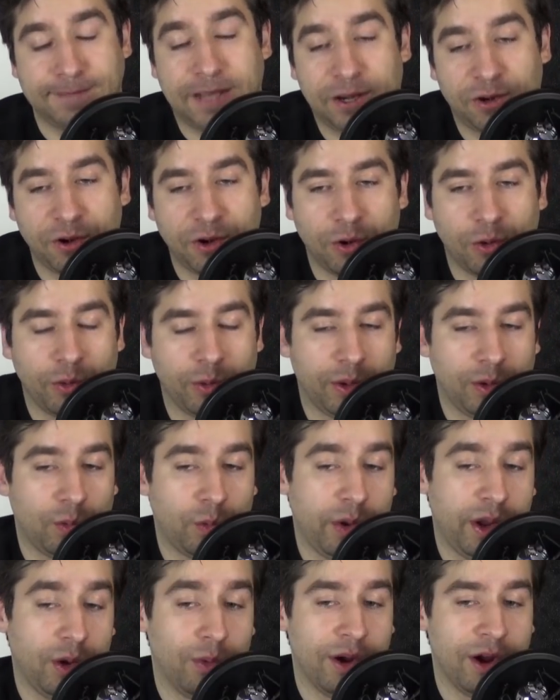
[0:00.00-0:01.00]
I don't know
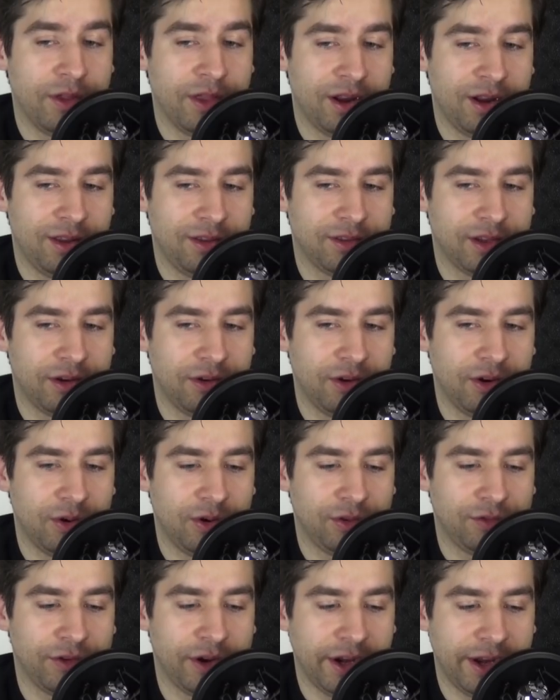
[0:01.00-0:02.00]
what way around that is. I don't
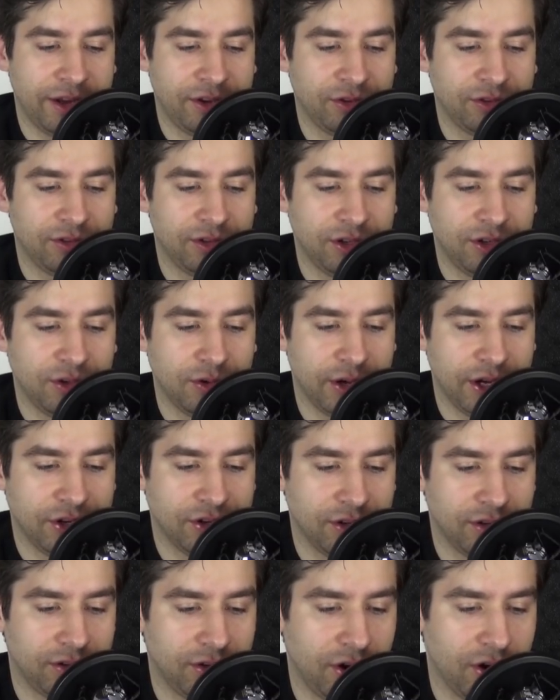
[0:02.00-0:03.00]
know his financial situation.